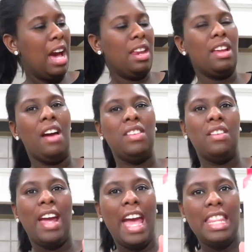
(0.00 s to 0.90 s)
I, have
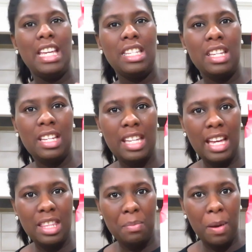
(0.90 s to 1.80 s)
never had these. It looks
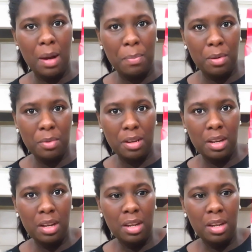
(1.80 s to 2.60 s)
like the peppermint,